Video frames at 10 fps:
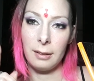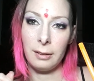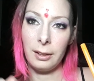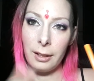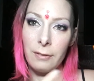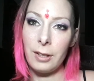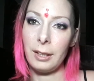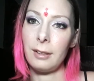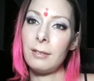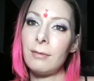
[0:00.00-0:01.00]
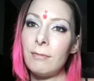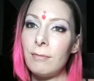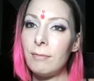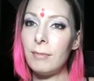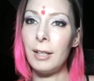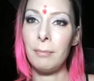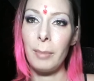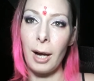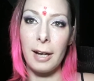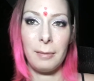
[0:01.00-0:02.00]
living
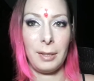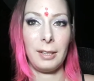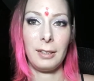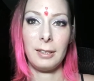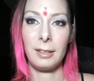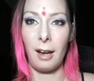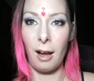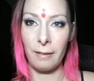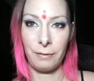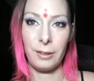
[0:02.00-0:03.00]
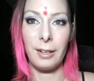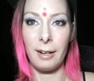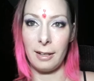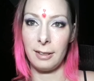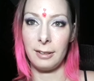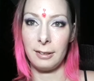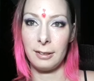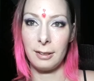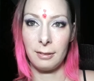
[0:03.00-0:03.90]
embodiment of the goddess.